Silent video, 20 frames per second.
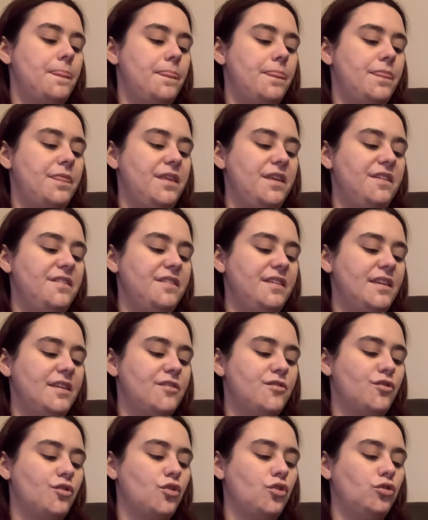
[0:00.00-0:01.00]
This
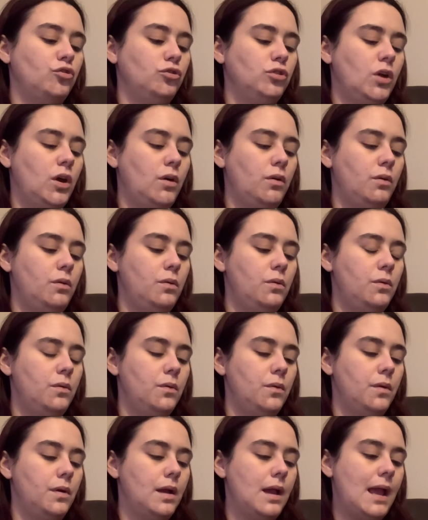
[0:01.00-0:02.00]
is Glow,
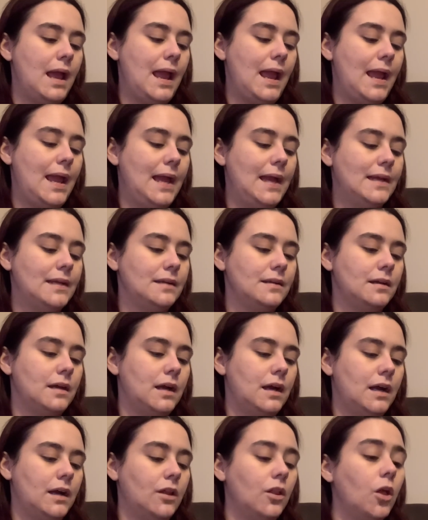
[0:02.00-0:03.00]
and,
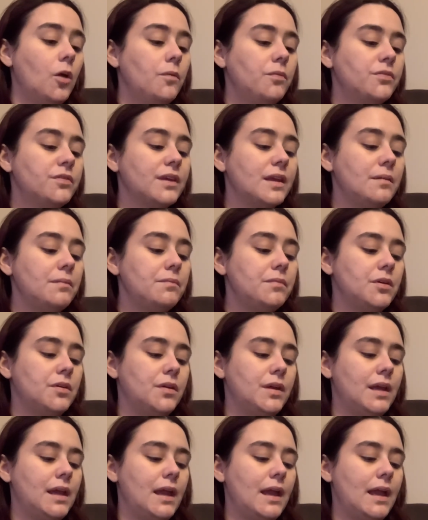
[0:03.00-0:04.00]
uh, Glow Skin
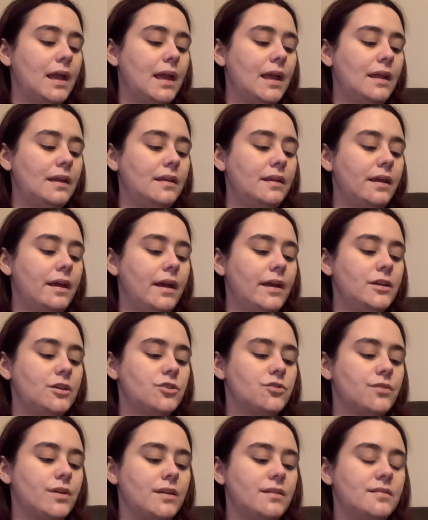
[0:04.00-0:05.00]
Beauty
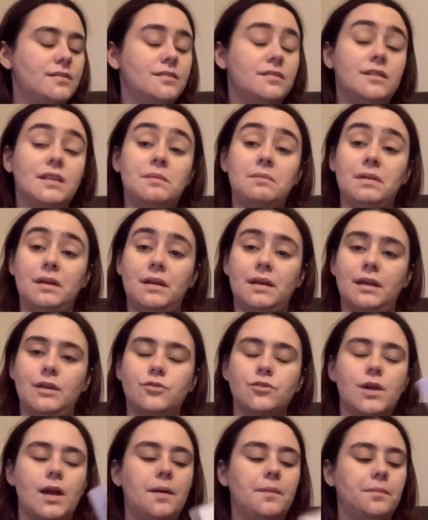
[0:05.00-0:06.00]
Anti-Stress CBD
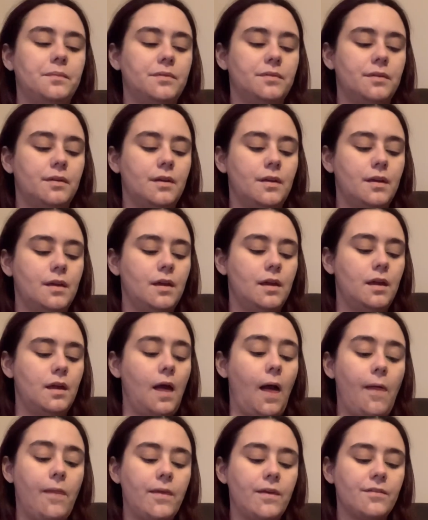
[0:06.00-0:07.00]
Drops.
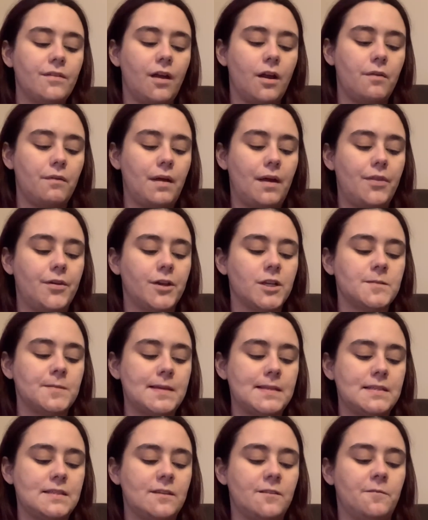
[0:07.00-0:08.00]
These are rather
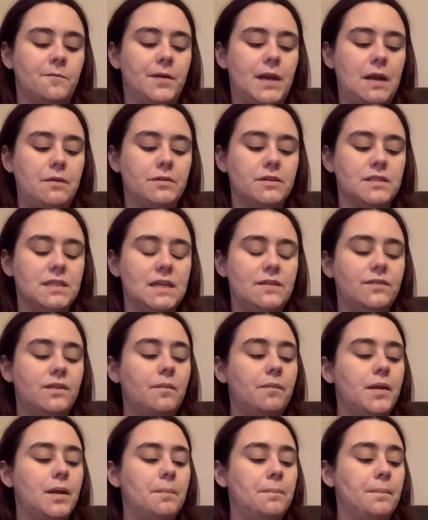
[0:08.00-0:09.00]
expensive, but I received
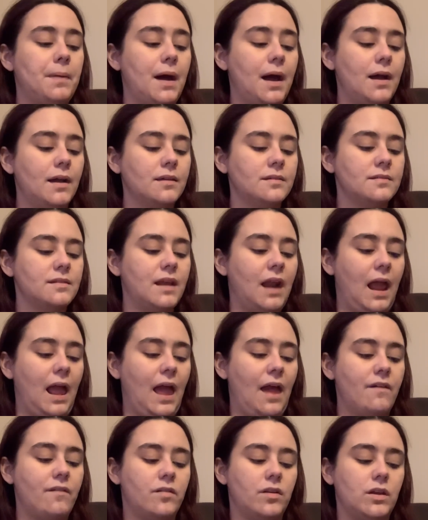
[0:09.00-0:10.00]
them in a box and I
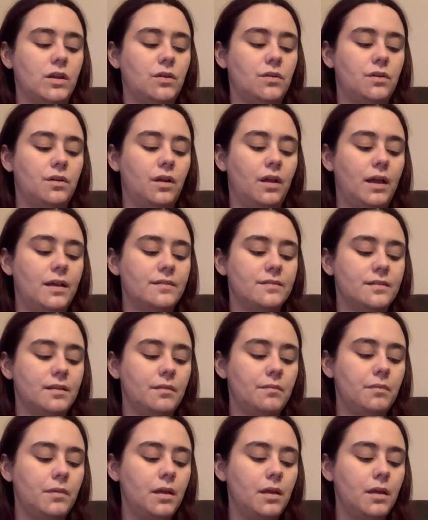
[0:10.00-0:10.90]
haven't utilized them